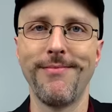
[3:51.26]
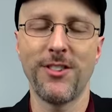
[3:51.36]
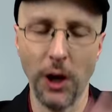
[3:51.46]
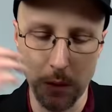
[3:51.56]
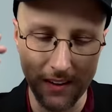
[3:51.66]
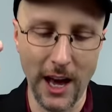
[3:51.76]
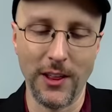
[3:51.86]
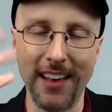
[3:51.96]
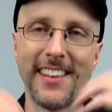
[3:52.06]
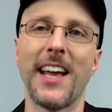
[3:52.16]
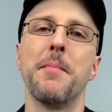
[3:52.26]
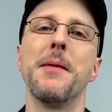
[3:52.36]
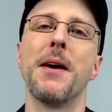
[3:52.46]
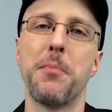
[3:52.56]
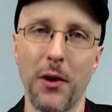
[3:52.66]
So, now that I think I
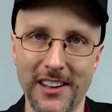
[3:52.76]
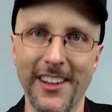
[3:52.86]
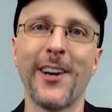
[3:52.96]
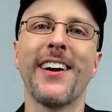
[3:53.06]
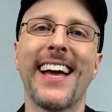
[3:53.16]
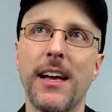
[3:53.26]
made my point clear... Hey